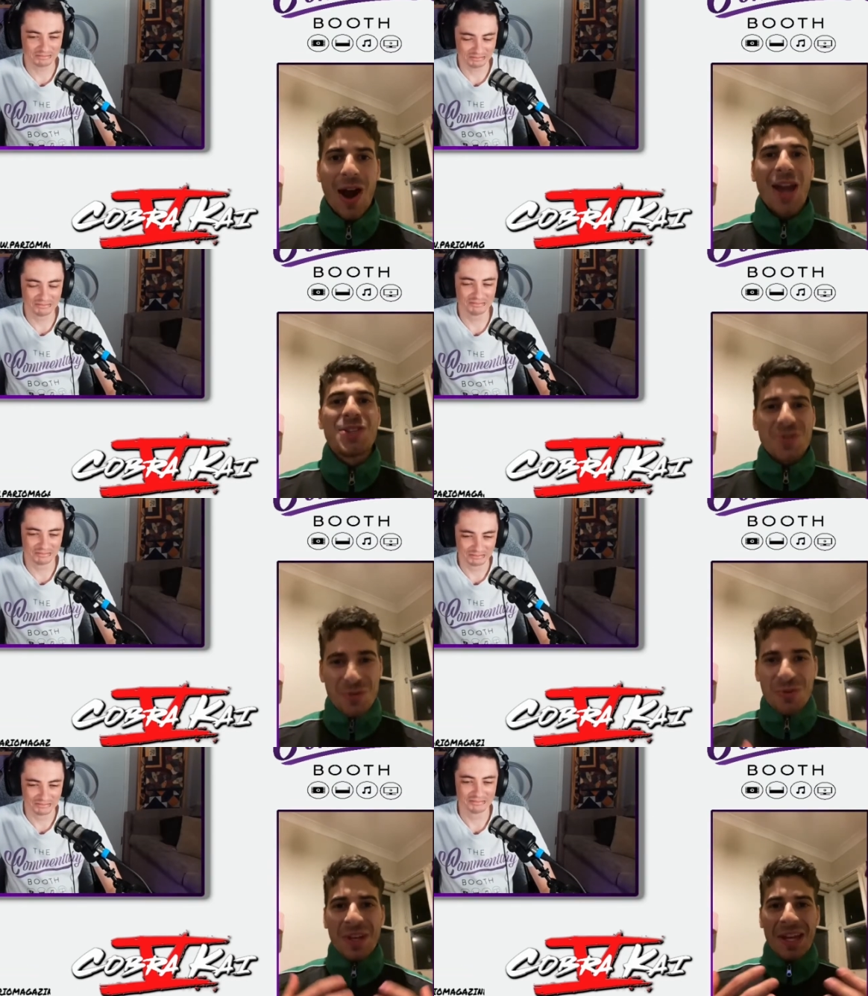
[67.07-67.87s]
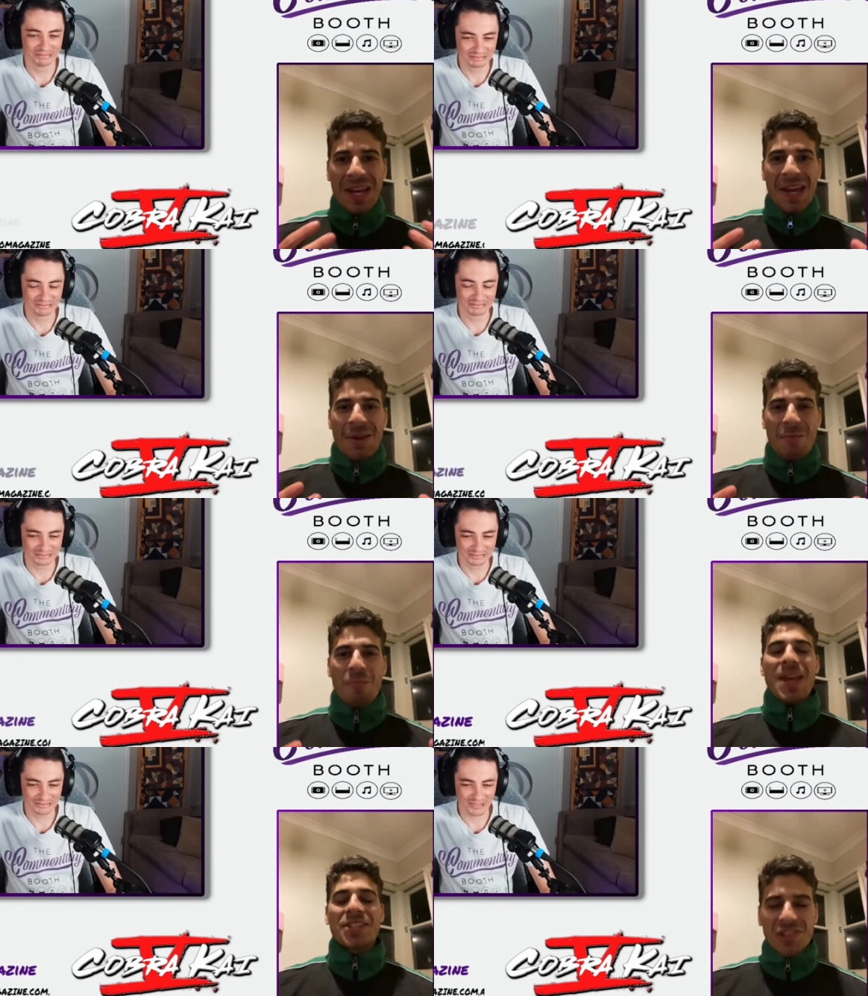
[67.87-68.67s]
Speaker 1: kind of
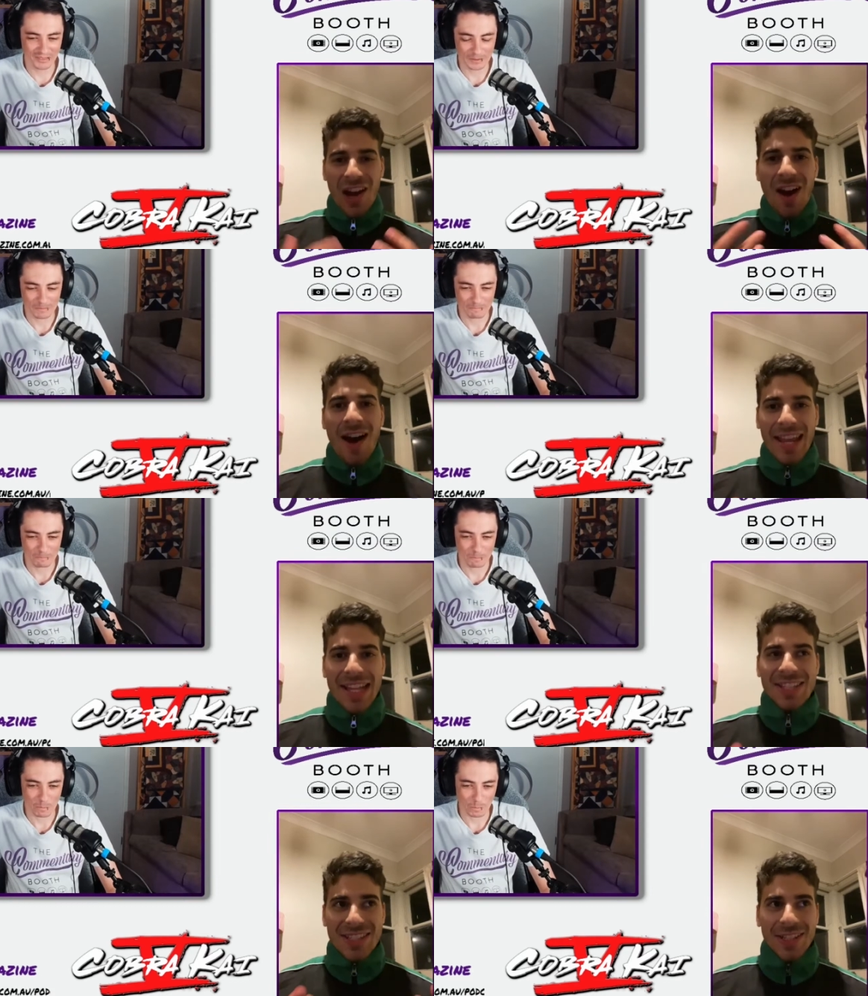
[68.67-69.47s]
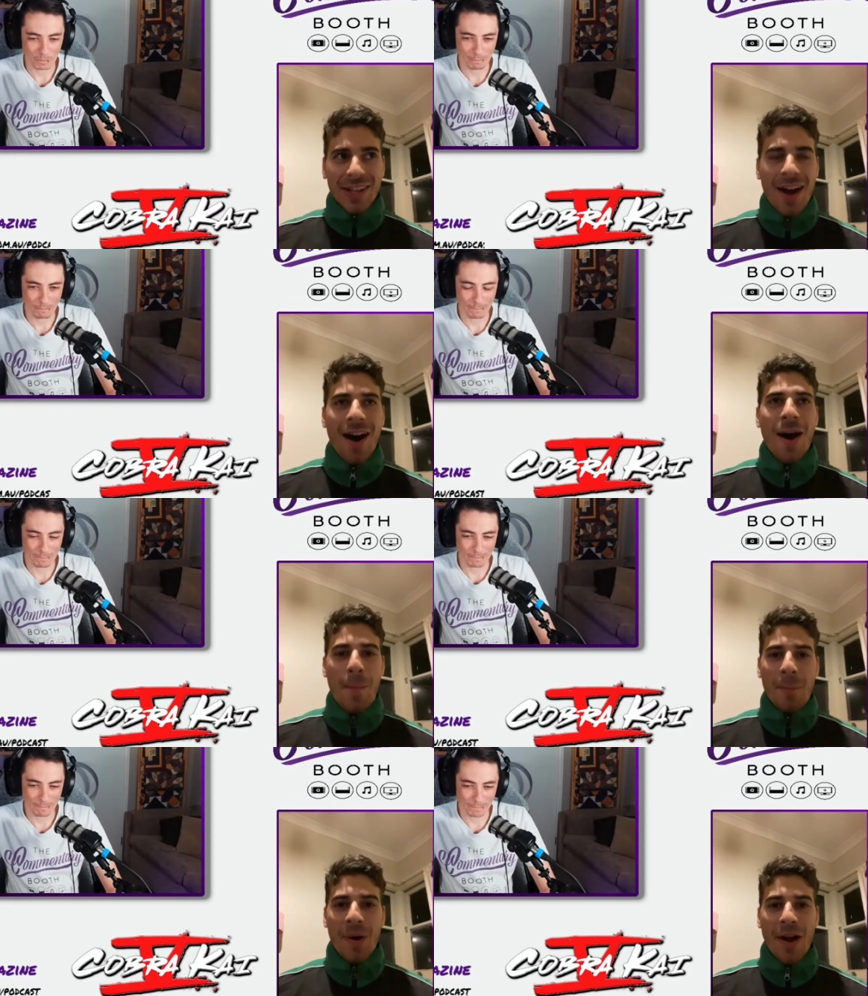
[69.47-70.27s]
being such a hardhead still at heart,
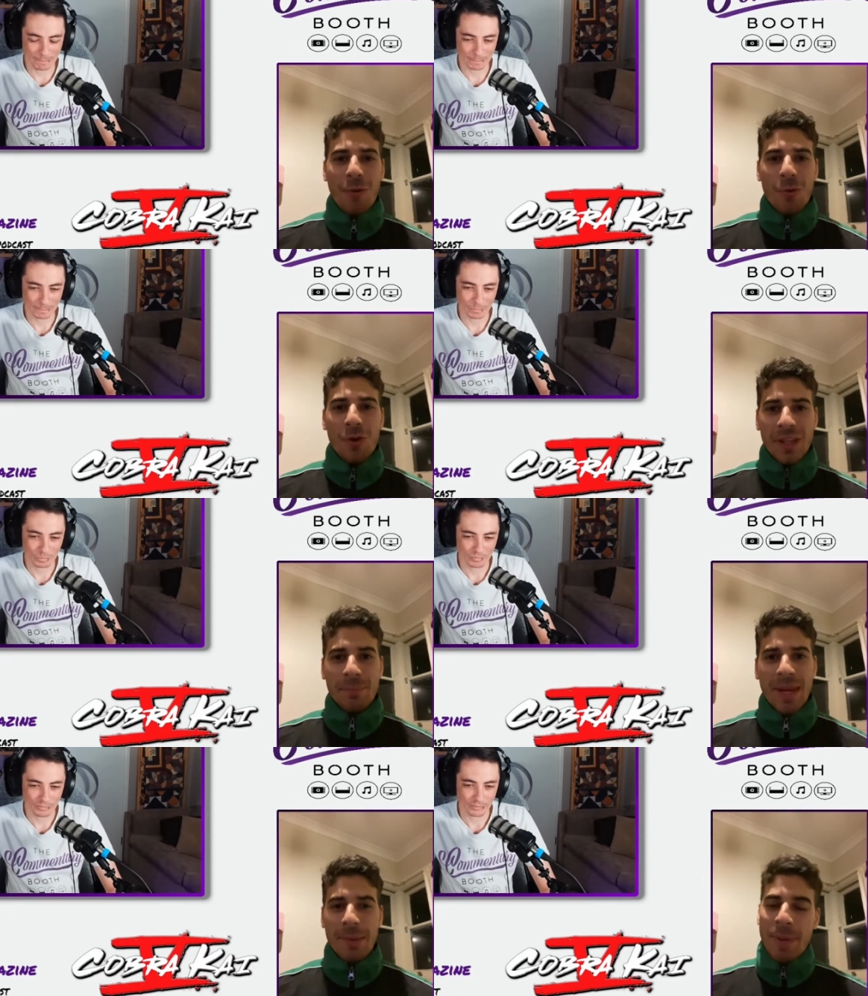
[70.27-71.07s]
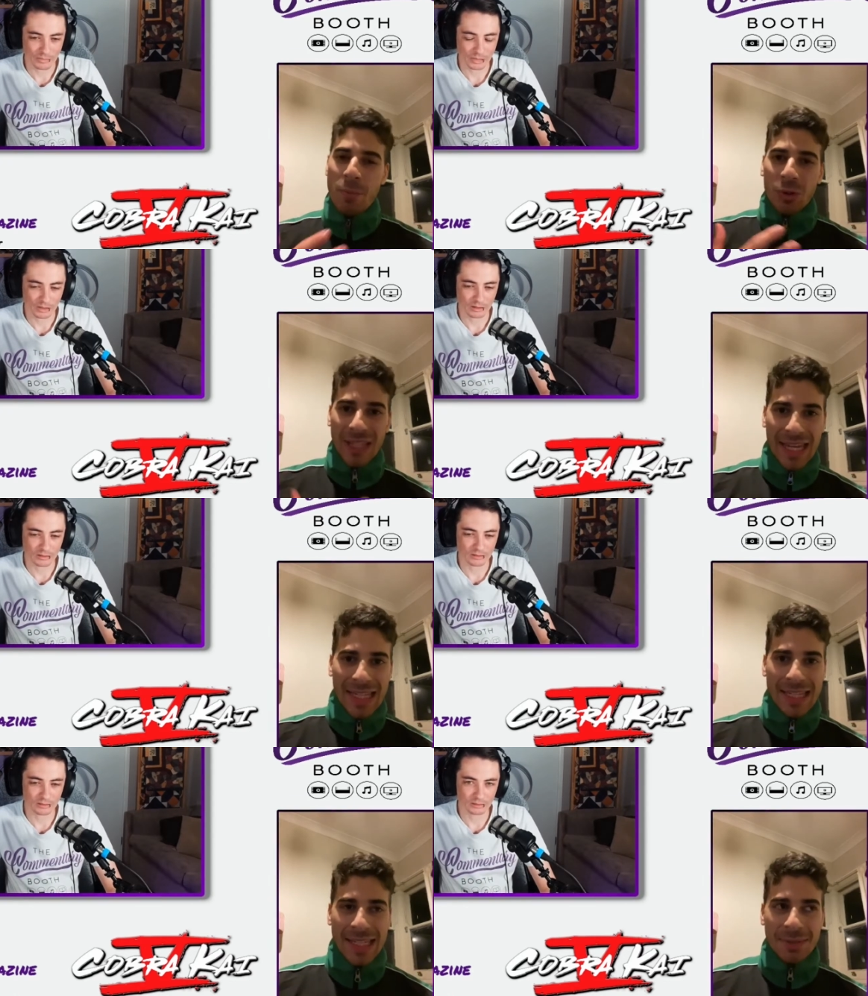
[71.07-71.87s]
but really being a bit more
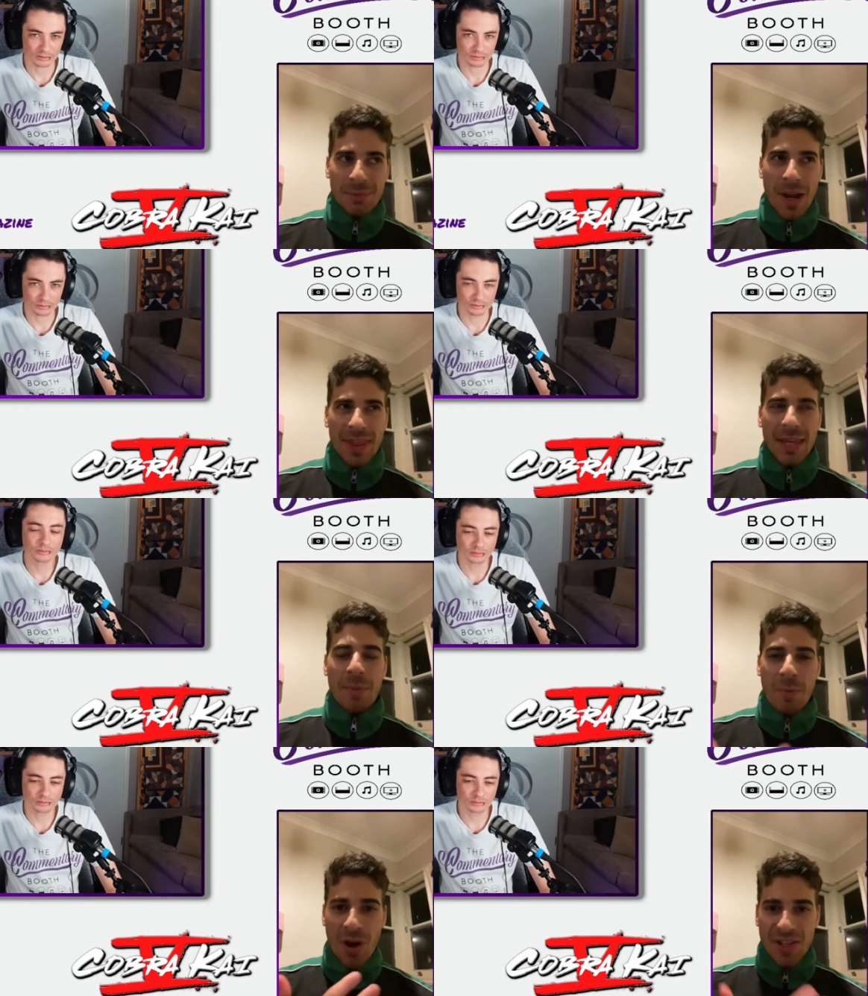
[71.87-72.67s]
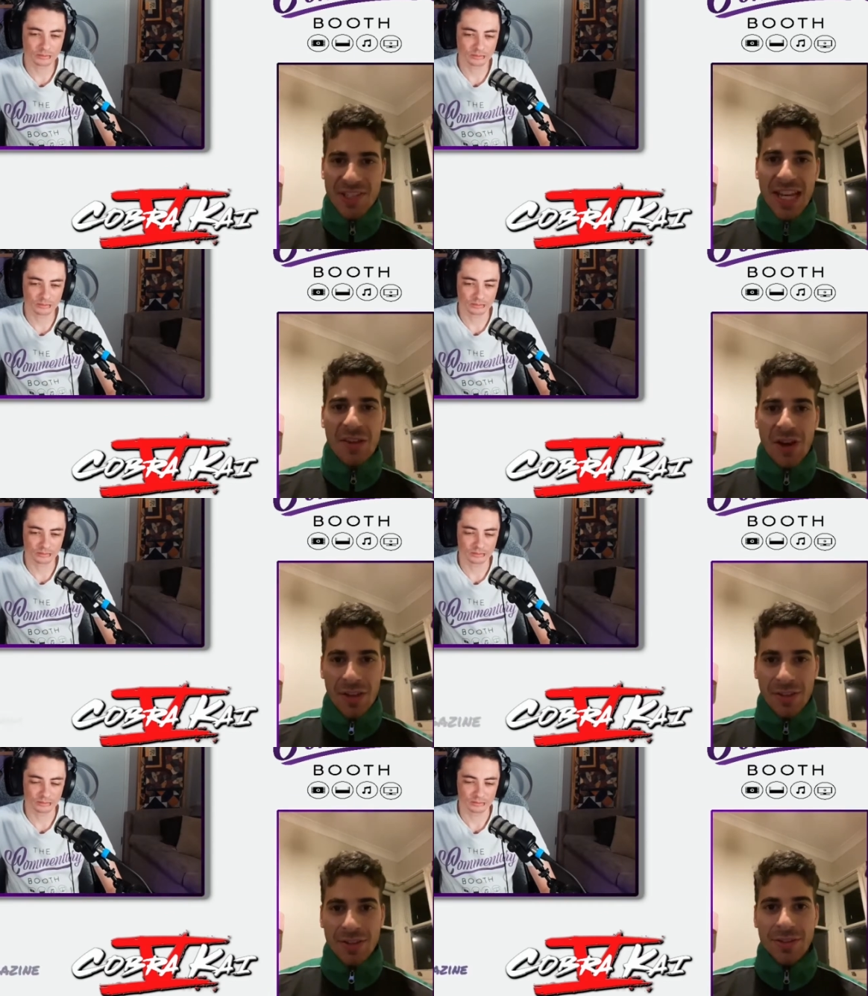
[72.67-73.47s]
lenient and I think a bit more understanding of
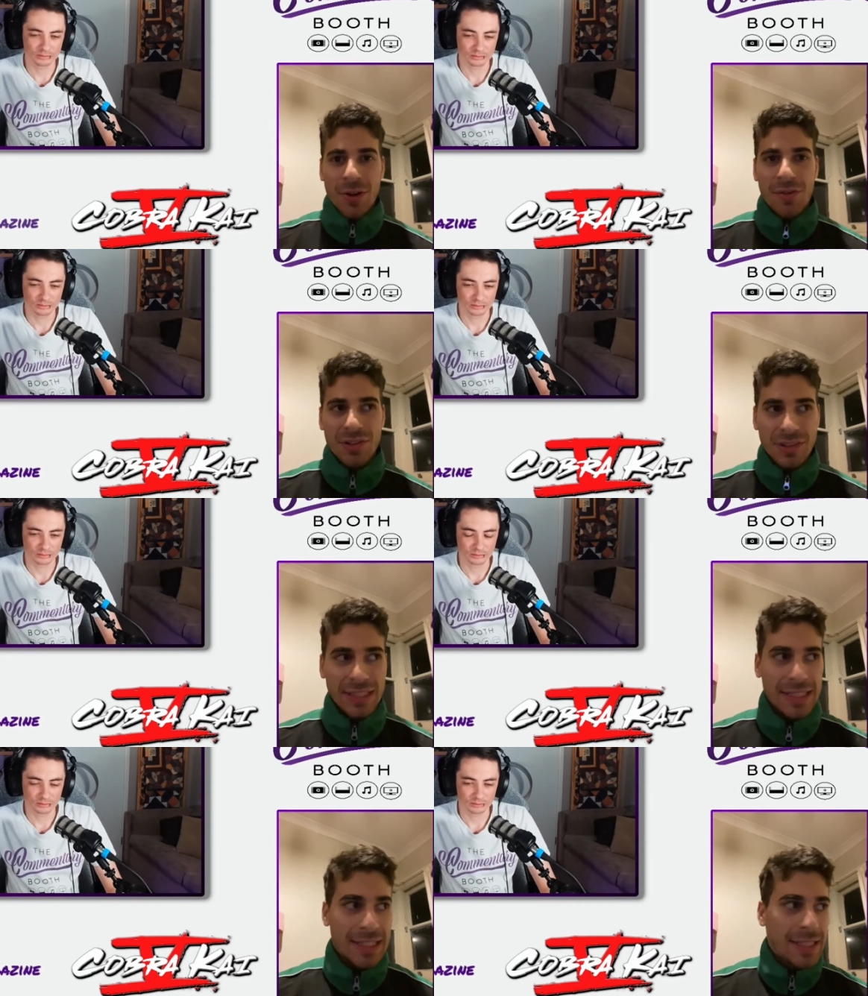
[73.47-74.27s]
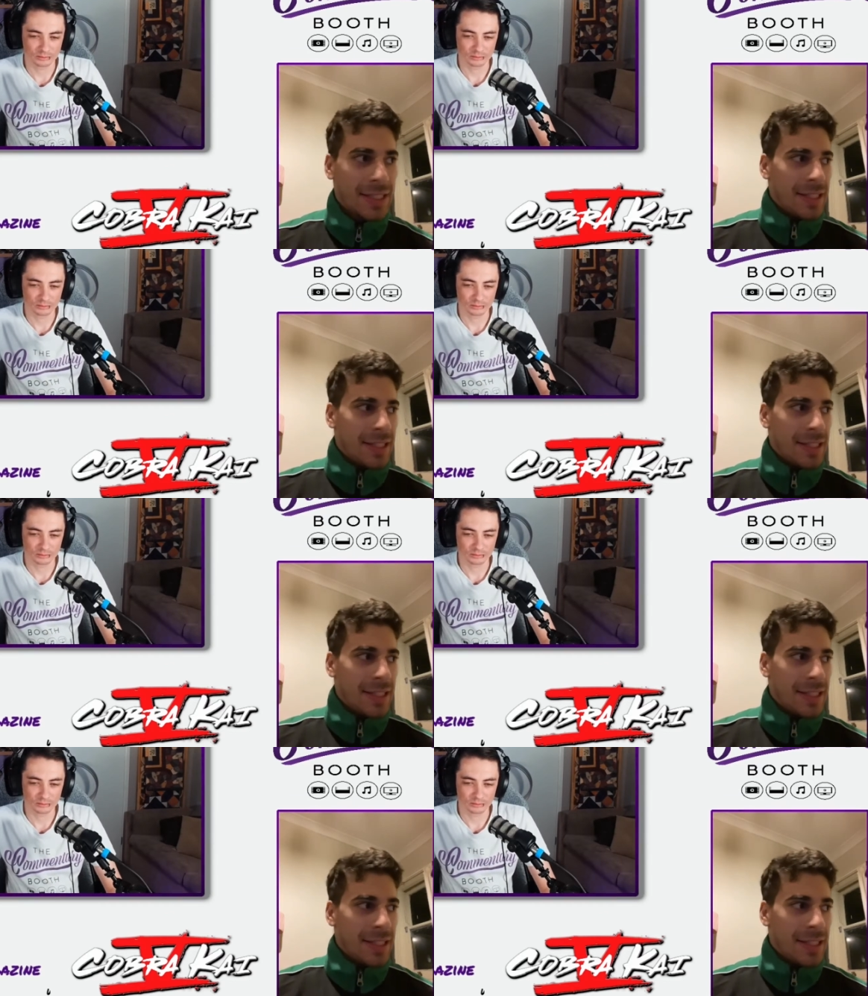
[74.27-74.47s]
others, and obviously,